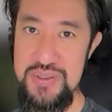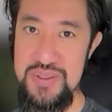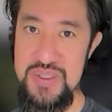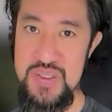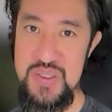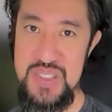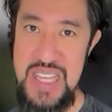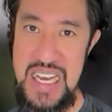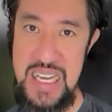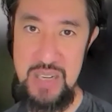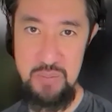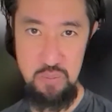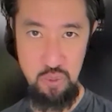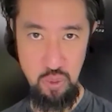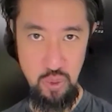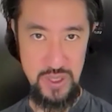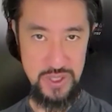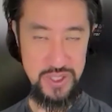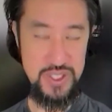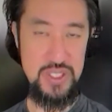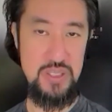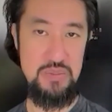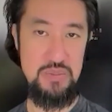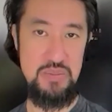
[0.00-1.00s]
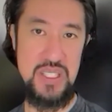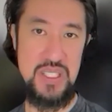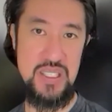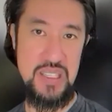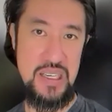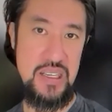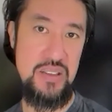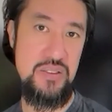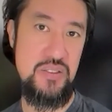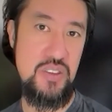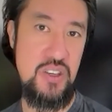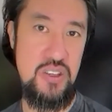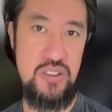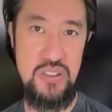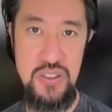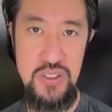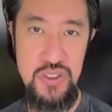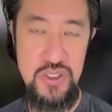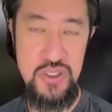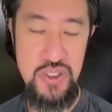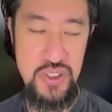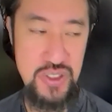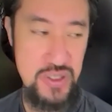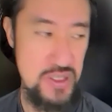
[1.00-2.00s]
that wisdom and that
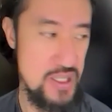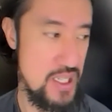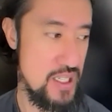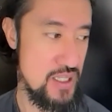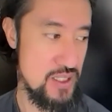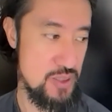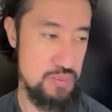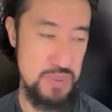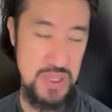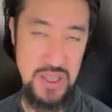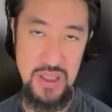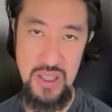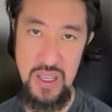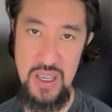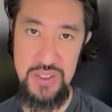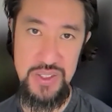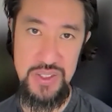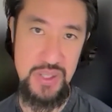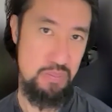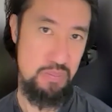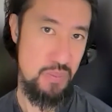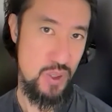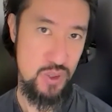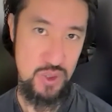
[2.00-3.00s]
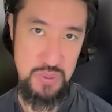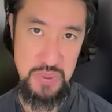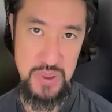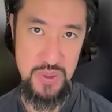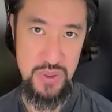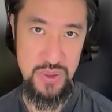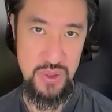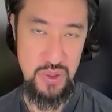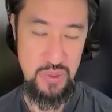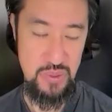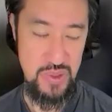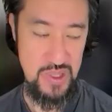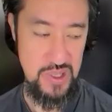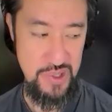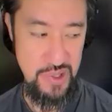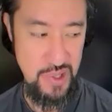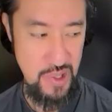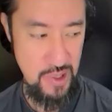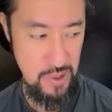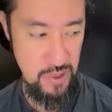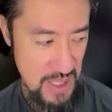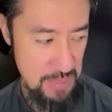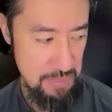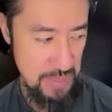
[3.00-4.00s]
knowledge that's been lost and most people don't really
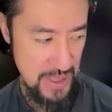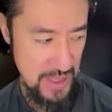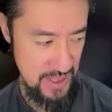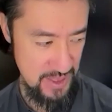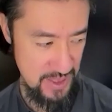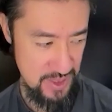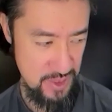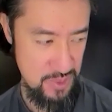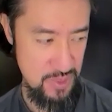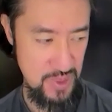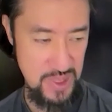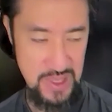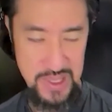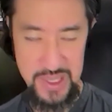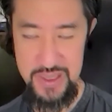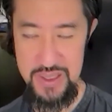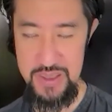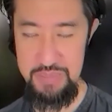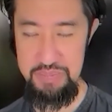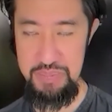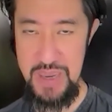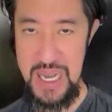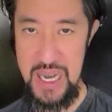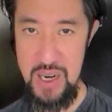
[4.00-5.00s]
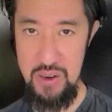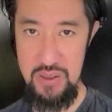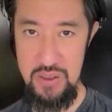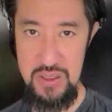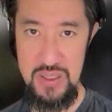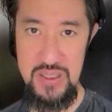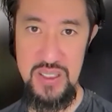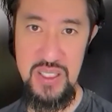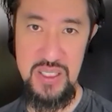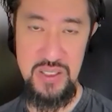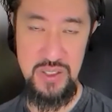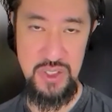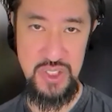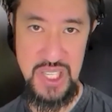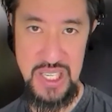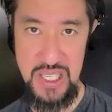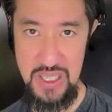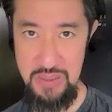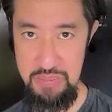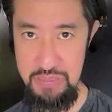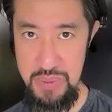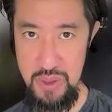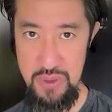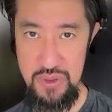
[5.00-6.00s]
know. But it's really the power of
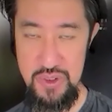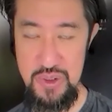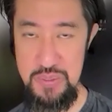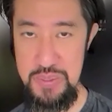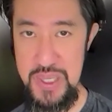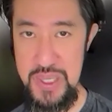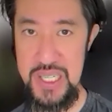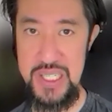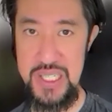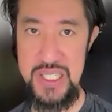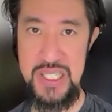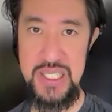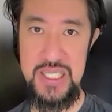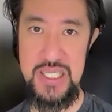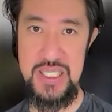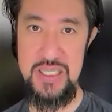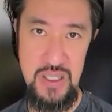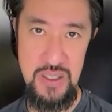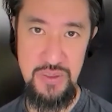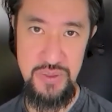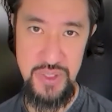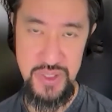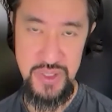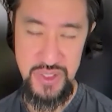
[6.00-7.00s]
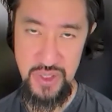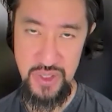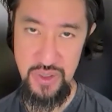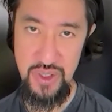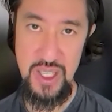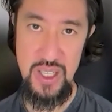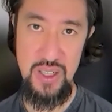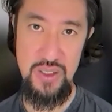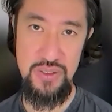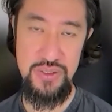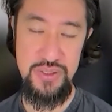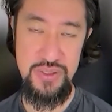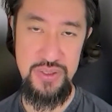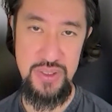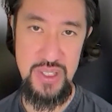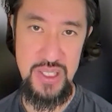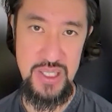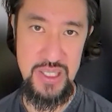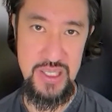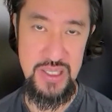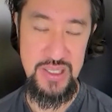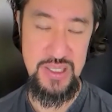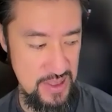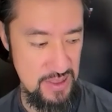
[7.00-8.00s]
understanding both your body and physical health
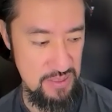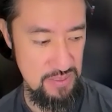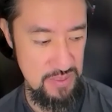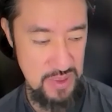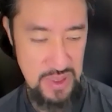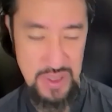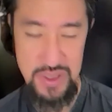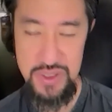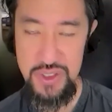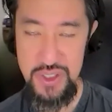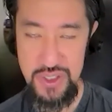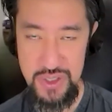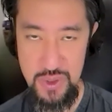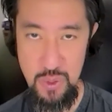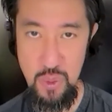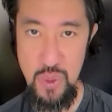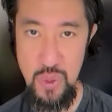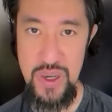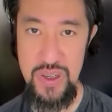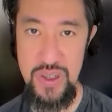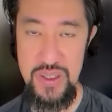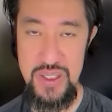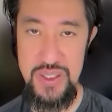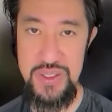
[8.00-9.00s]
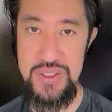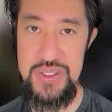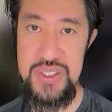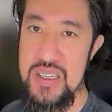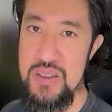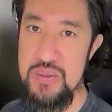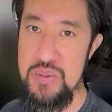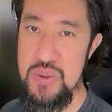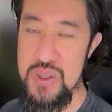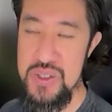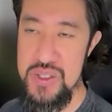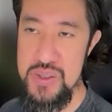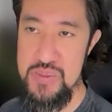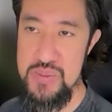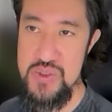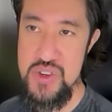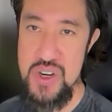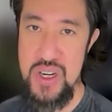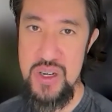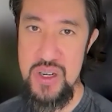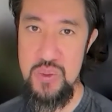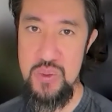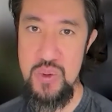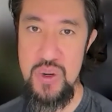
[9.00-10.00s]
and really just awareness, which I'm
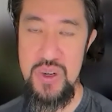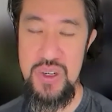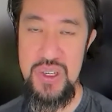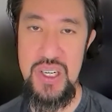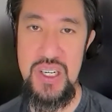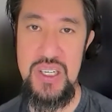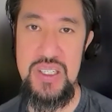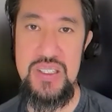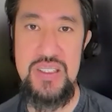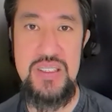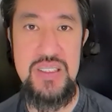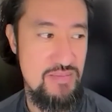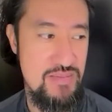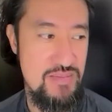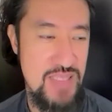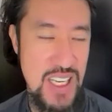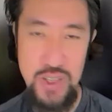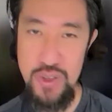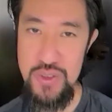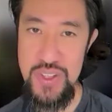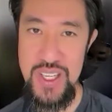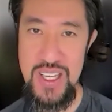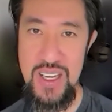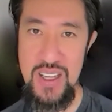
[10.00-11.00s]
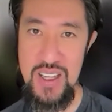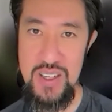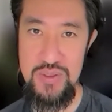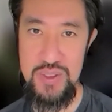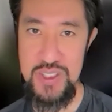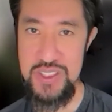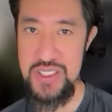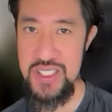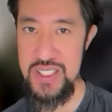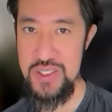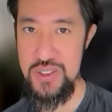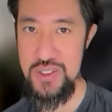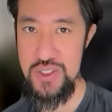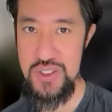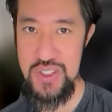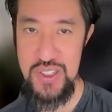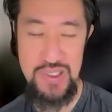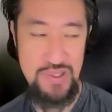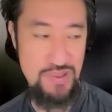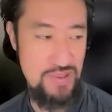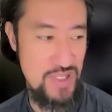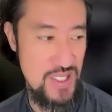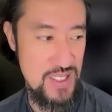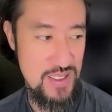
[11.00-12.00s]
trying to work on. I don't think I'll ever teach,
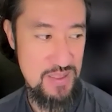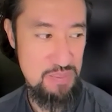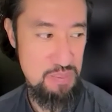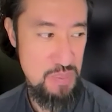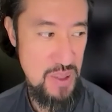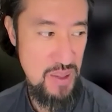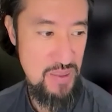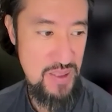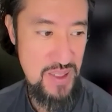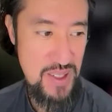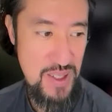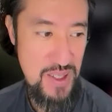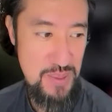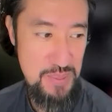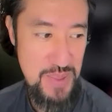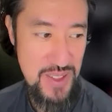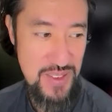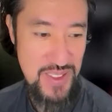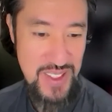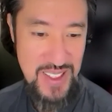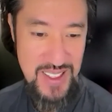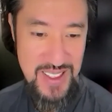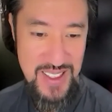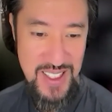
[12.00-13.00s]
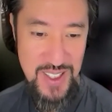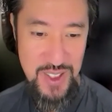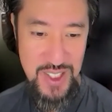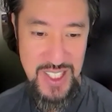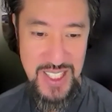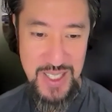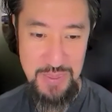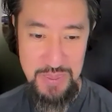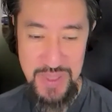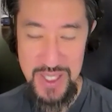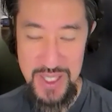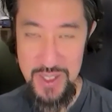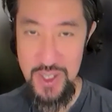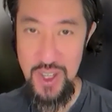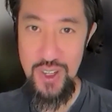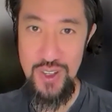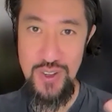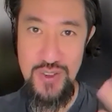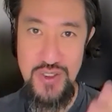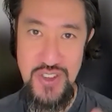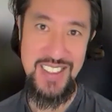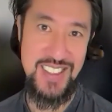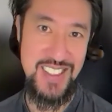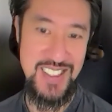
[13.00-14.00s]
though. That's probably not my thing. I'll keep the
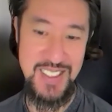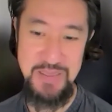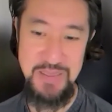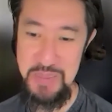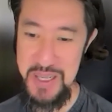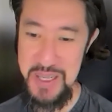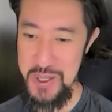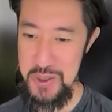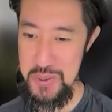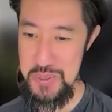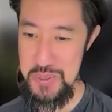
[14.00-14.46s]
knowledge in my own